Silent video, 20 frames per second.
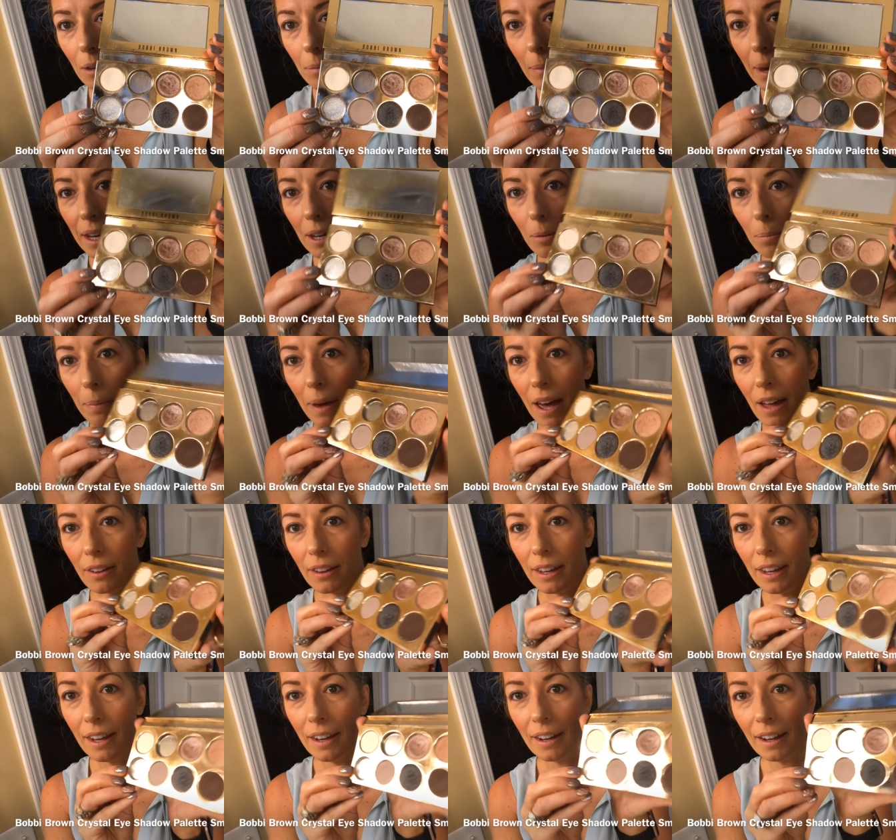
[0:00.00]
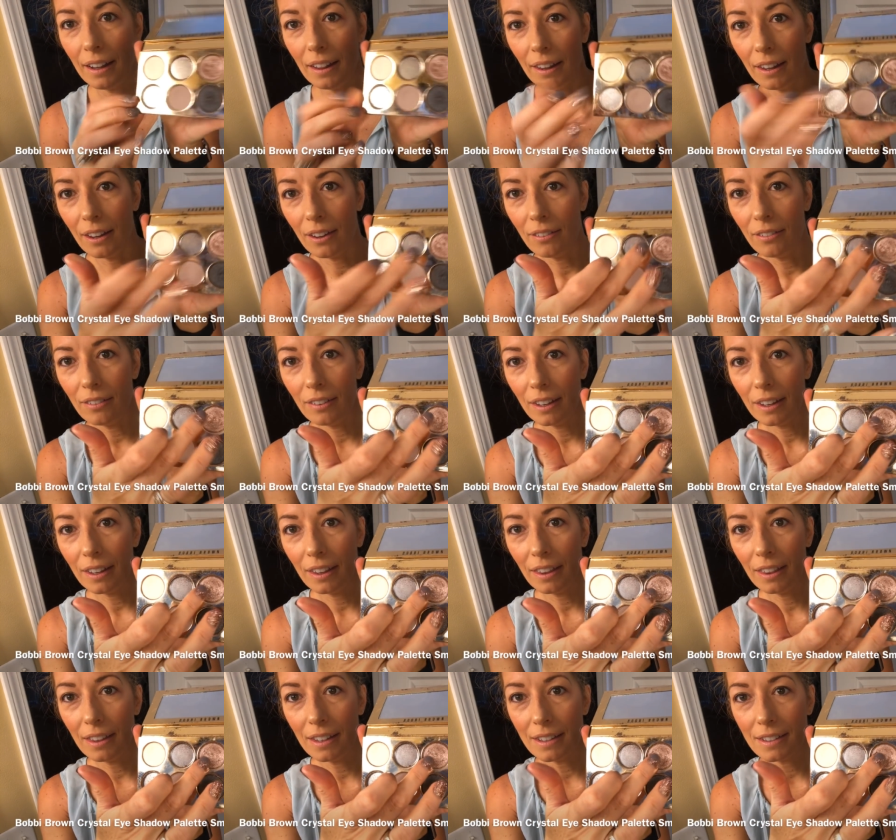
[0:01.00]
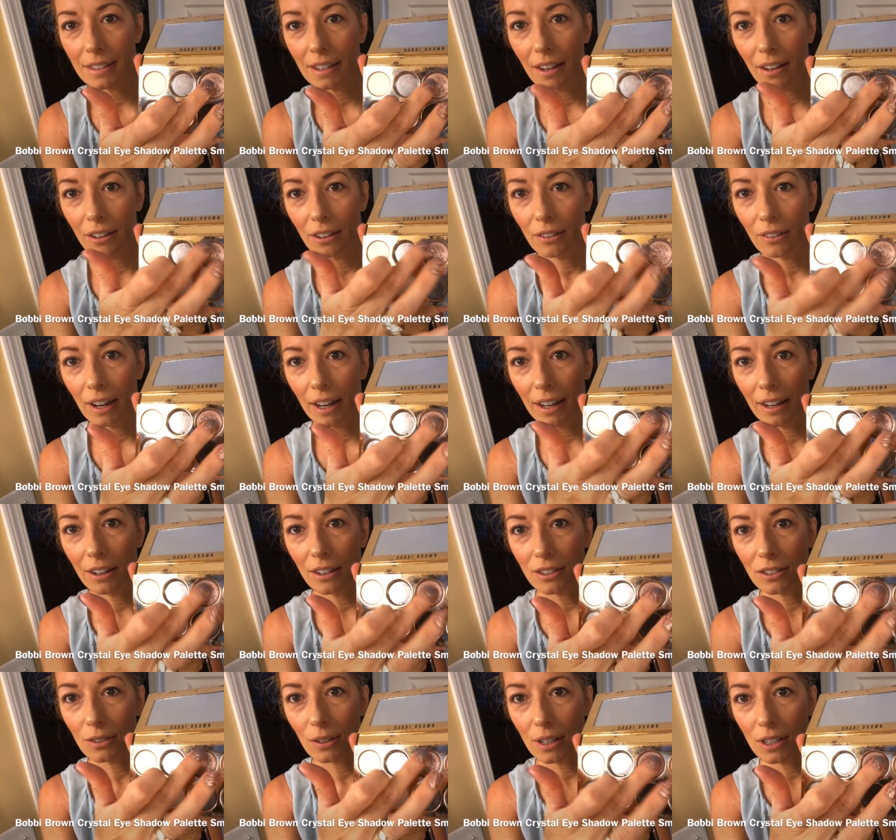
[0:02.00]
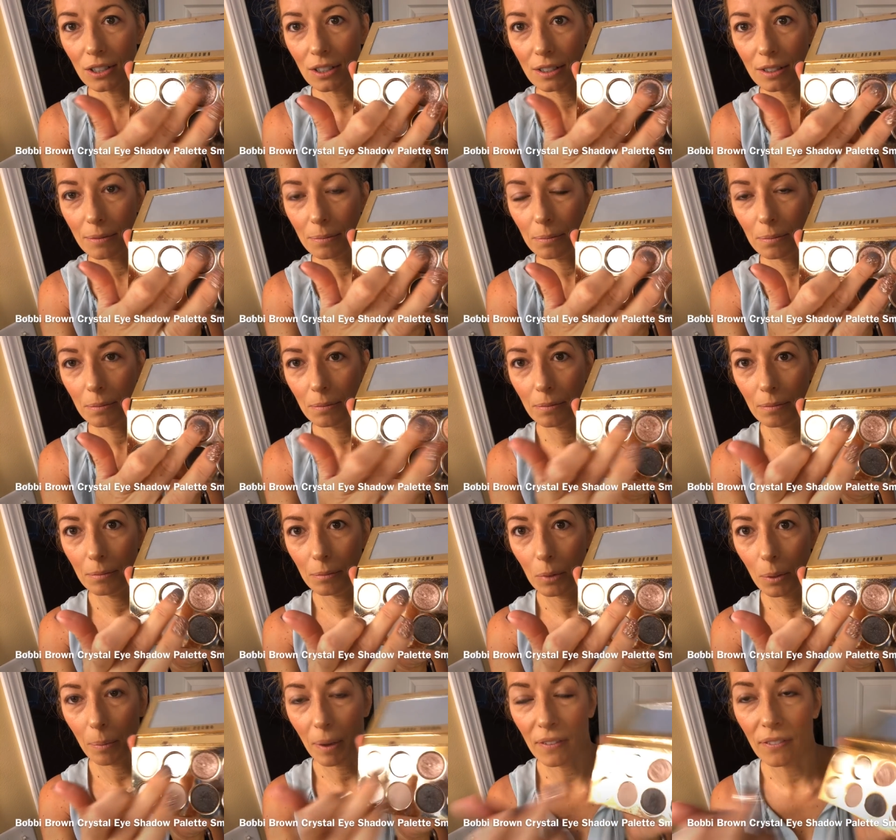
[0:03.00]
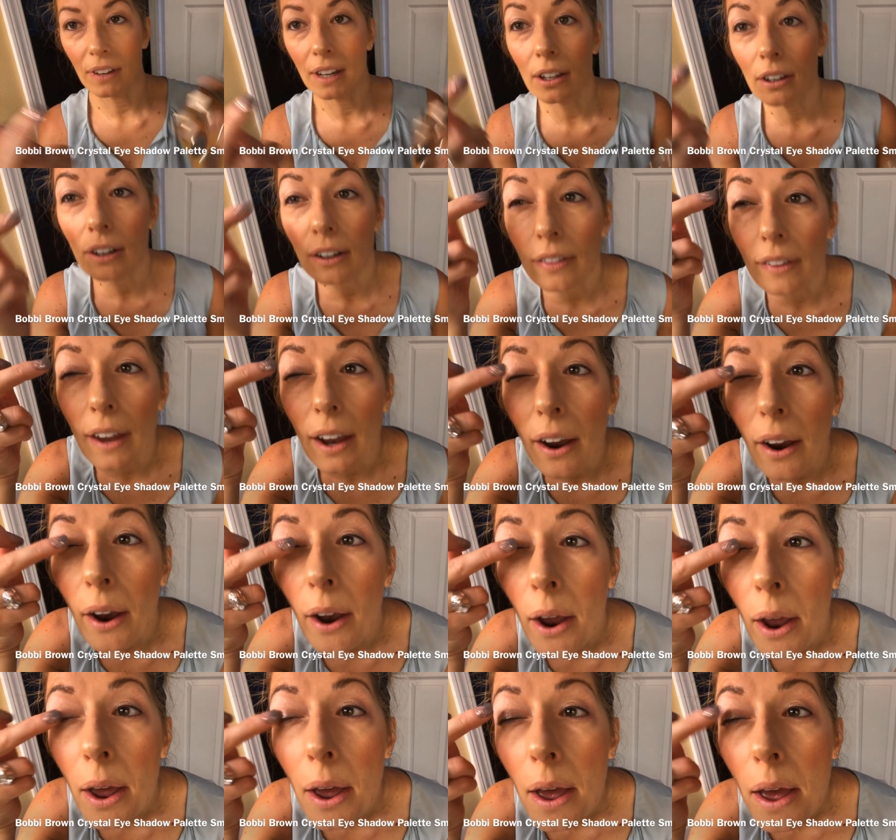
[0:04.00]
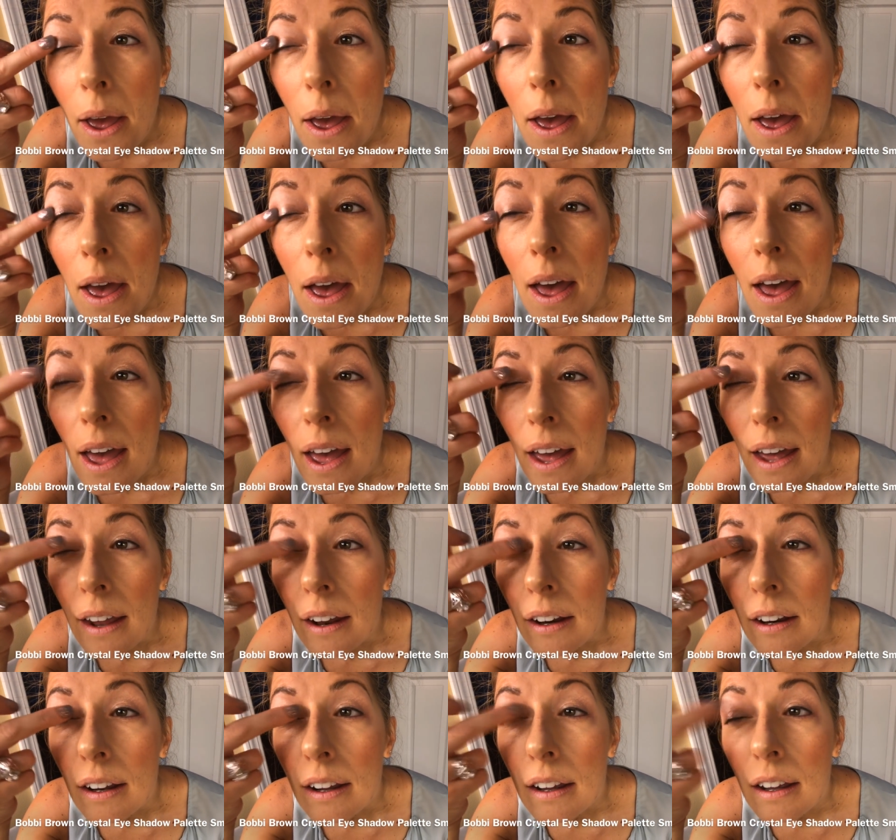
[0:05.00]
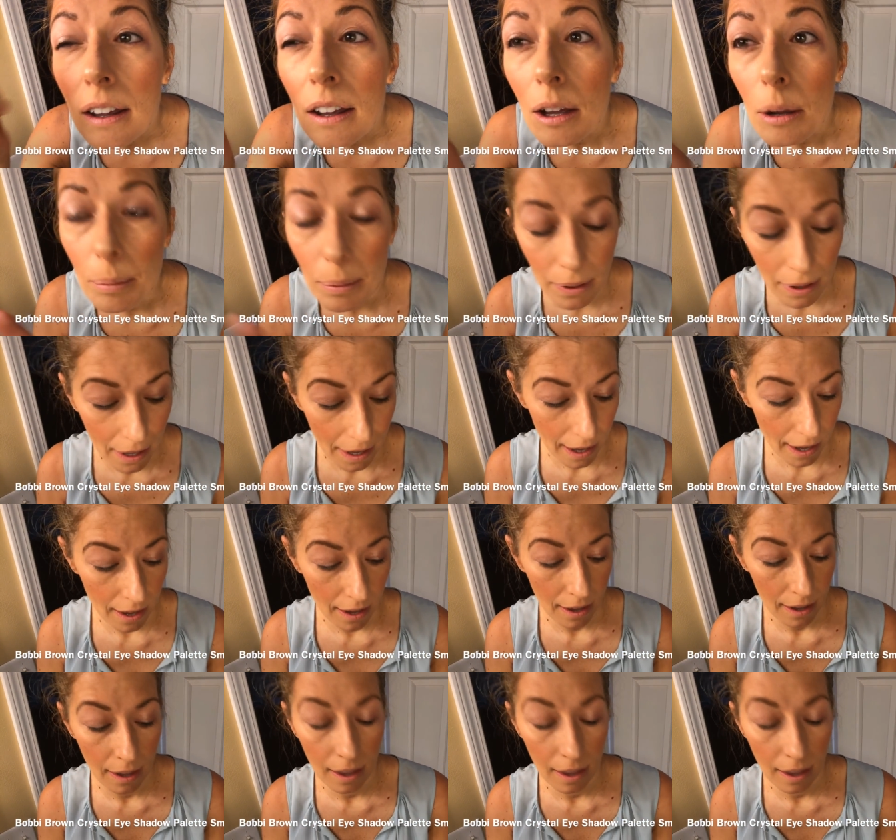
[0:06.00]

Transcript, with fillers: makeup palette and I love this color right here. So I just put my finger in there and apply.